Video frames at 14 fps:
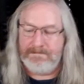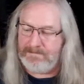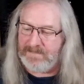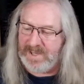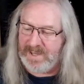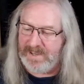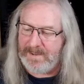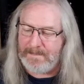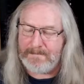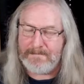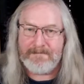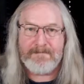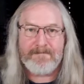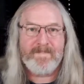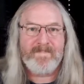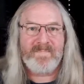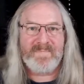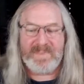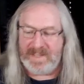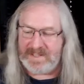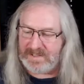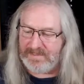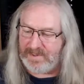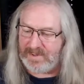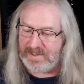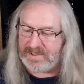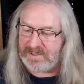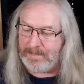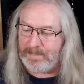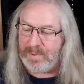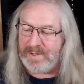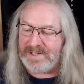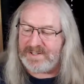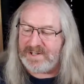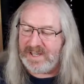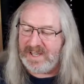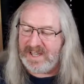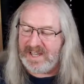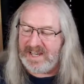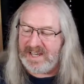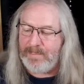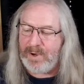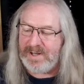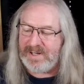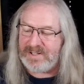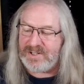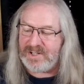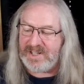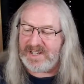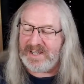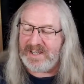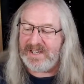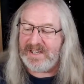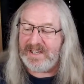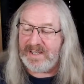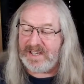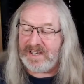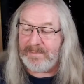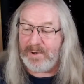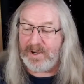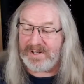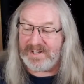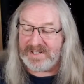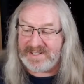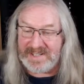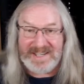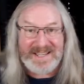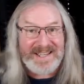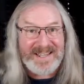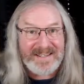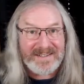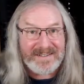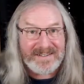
Yeah, that's the verse. The bridge: E minor, G, E minor, D.